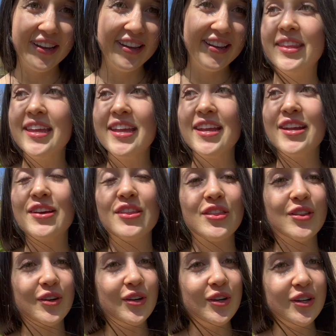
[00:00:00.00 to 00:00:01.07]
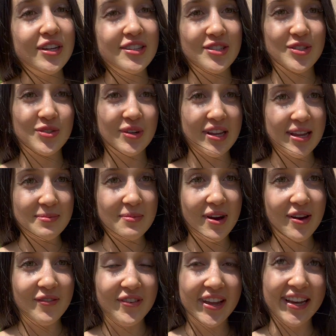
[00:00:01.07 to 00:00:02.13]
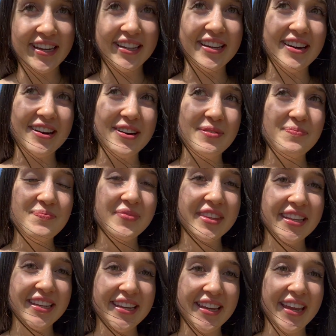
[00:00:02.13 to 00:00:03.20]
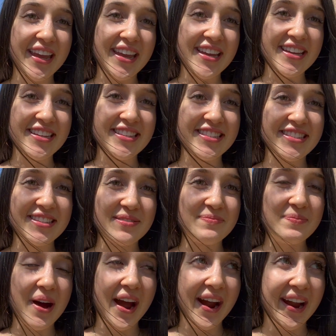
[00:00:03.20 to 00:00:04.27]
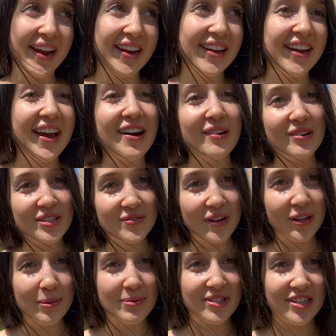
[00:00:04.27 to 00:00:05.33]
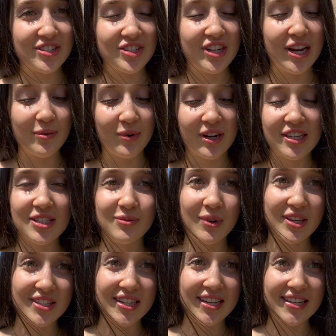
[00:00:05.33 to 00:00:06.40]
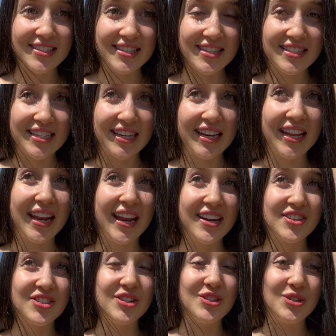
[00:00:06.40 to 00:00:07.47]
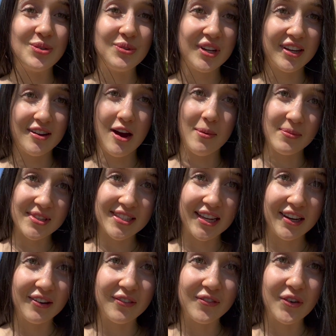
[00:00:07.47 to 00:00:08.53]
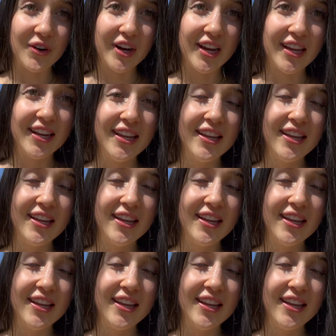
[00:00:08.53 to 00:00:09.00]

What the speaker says: The third stream of income is my house fellow position. I work as a resident assistant, and I actually do get compensated for it.